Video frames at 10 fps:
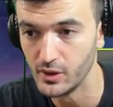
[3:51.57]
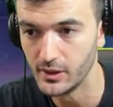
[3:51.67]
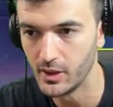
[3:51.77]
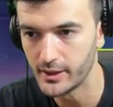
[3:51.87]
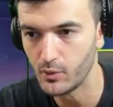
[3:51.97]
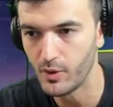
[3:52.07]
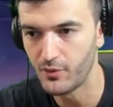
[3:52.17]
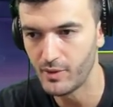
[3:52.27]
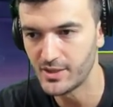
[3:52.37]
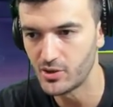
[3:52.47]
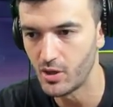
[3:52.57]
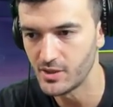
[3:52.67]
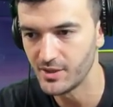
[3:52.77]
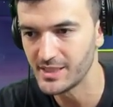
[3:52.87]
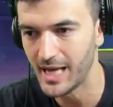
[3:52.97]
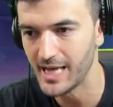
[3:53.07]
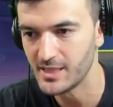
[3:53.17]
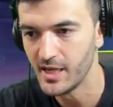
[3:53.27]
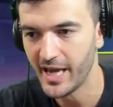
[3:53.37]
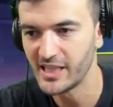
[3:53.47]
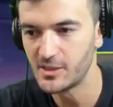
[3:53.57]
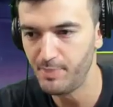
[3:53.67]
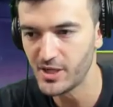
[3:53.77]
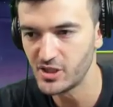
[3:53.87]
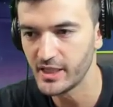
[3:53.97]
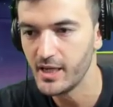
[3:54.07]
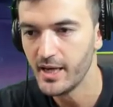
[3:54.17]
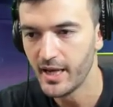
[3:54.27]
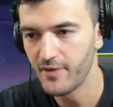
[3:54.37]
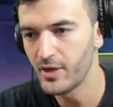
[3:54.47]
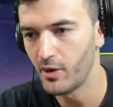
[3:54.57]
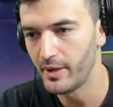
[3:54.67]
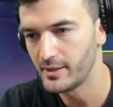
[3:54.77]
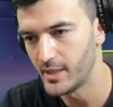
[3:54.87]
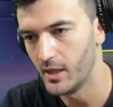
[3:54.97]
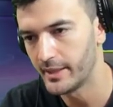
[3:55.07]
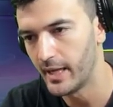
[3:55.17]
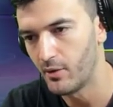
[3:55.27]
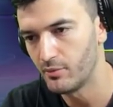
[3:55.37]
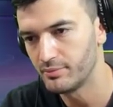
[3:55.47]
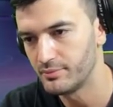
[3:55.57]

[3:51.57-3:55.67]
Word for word: lucky with red stars on these guys, especially if you can already tell I got a